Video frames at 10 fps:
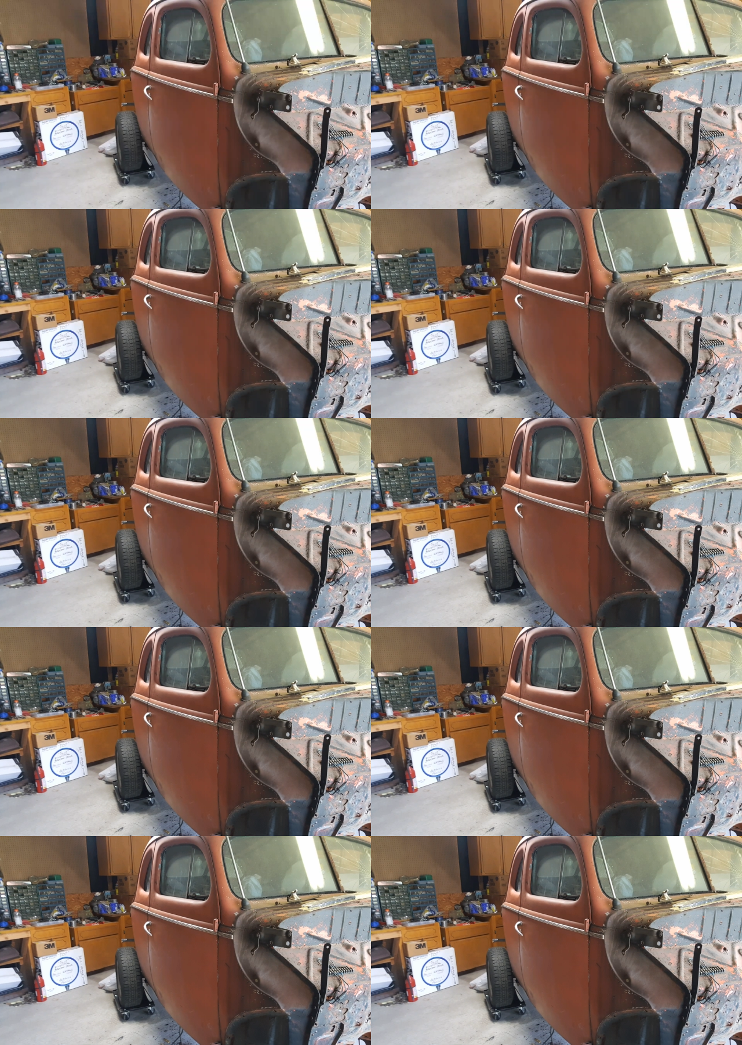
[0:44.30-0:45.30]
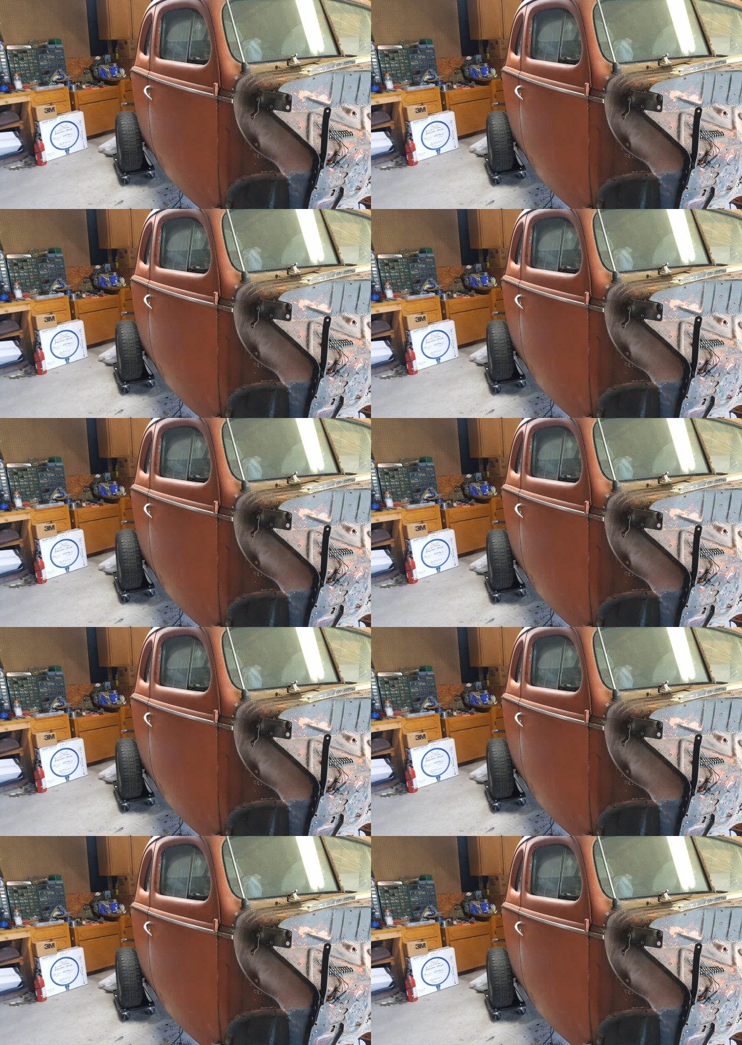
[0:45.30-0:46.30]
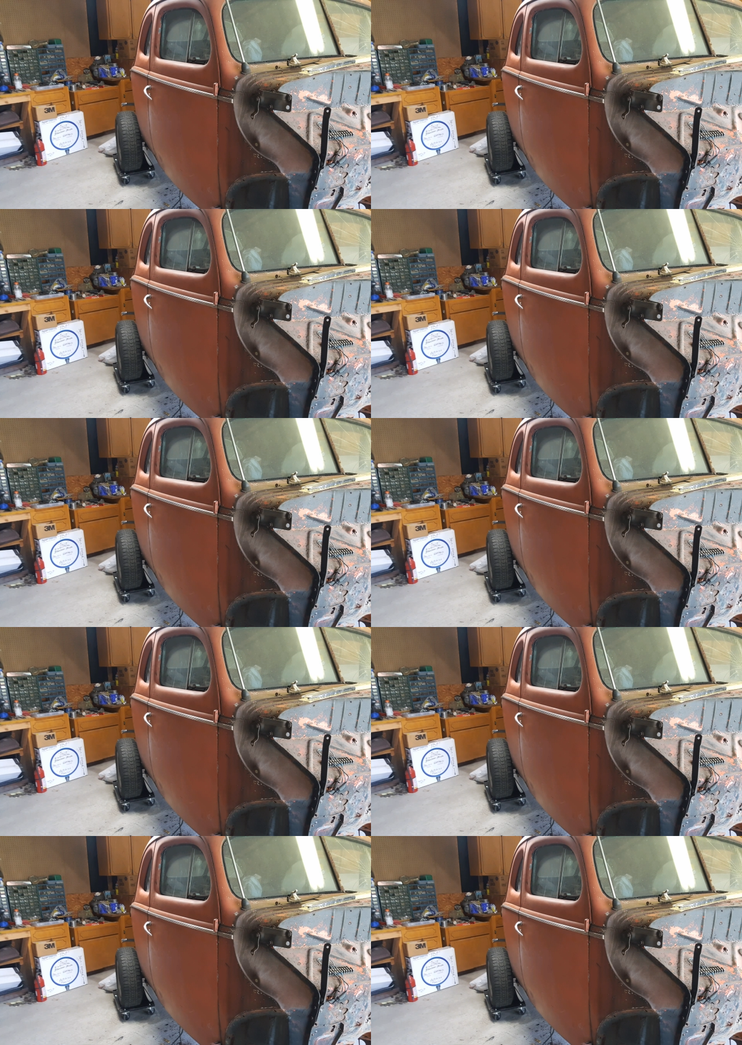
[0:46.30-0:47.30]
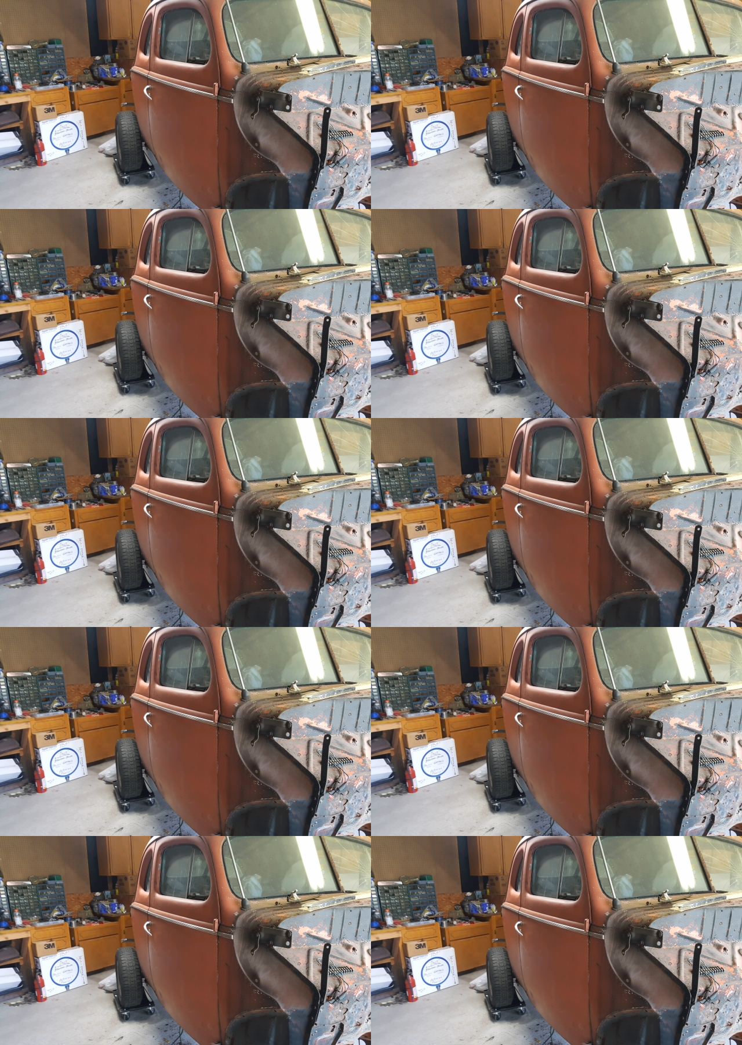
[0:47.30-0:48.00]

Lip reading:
(no speaker visible)